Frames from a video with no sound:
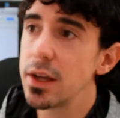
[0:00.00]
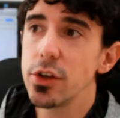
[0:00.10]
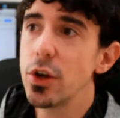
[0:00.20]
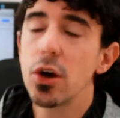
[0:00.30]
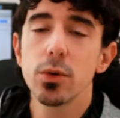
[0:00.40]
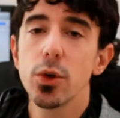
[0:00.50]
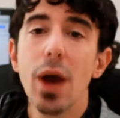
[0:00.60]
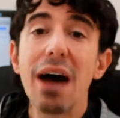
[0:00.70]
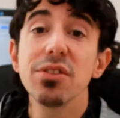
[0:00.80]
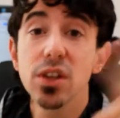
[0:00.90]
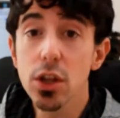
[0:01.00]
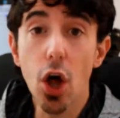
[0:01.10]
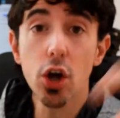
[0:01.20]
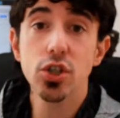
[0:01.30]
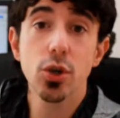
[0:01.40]
you have
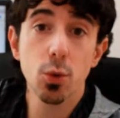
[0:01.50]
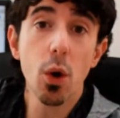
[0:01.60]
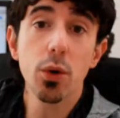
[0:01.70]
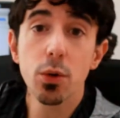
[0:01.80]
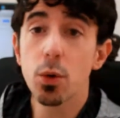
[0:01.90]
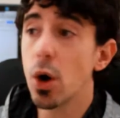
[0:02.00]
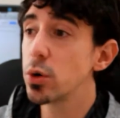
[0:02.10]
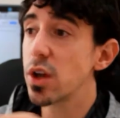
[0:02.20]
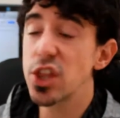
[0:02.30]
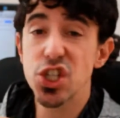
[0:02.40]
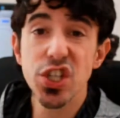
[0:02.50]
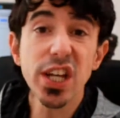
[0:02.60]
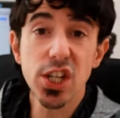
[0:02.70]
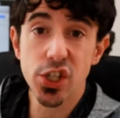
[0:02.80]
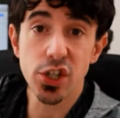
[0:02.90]
unlocked, quote unquote, the
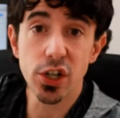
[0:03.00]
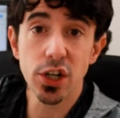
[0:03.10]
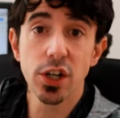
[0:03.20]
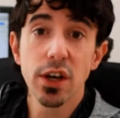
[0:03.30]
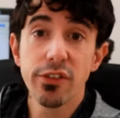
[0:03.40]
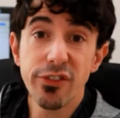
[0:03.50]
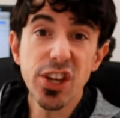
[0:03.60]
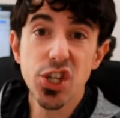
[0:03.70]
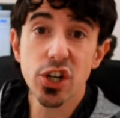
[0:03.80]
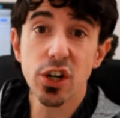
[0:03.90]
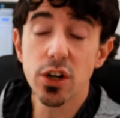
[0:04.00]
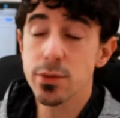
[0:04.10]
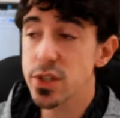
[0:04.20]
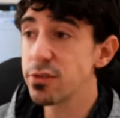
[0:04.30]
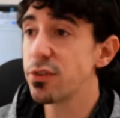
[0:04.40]
signature feature.
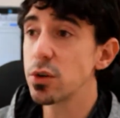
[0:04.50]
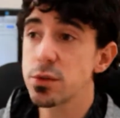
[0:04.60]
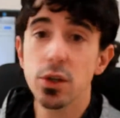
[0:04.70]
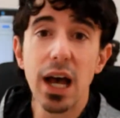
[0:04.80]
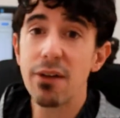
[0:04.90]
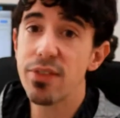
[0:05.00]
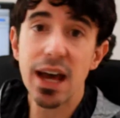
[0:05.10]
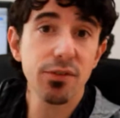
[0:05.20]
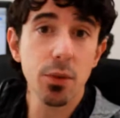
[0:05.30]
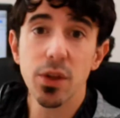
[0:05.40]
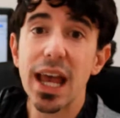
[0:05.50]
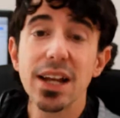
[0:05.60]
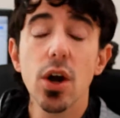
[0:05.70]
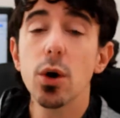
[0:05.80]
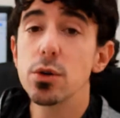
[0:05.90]
On some forums you have that from the
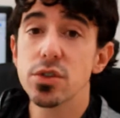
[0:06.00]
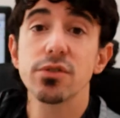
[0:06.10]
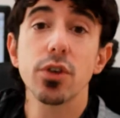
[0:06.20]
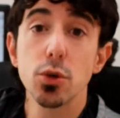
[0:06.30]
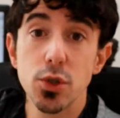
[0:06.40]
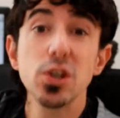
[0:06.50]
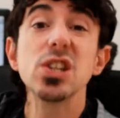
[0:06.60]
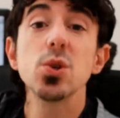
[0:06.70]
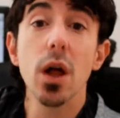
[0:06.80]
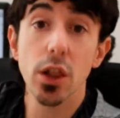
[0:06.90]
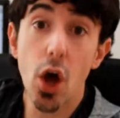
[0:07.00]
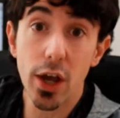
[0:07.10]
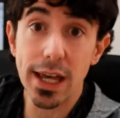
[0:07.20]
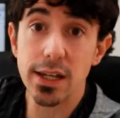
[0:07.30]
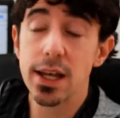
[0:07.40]
get-go, on some forums you need to
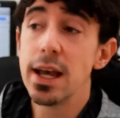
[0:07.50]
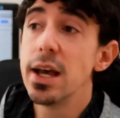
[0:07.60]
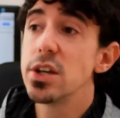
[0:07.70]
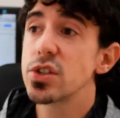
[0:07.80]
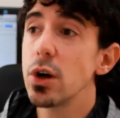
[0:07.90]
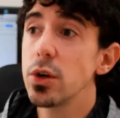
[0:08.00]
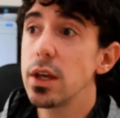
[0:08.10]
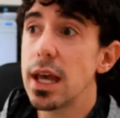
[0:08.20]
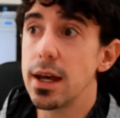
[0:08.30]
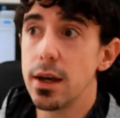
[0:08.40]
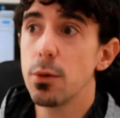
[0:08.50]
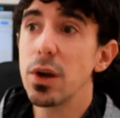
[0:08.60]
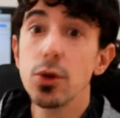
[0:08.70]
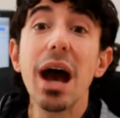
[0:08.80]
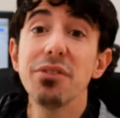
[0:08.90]
unlock it. So
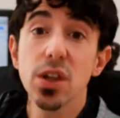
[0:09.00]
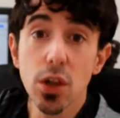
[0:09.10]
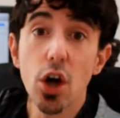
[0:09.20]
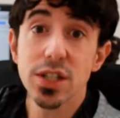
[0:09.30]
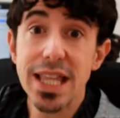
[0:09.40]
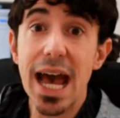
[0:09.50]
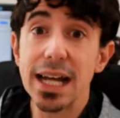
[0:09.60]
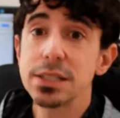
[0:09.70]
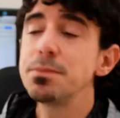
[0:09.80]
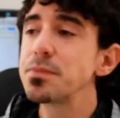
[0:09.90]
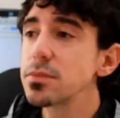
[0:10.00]
when you have unlocked that,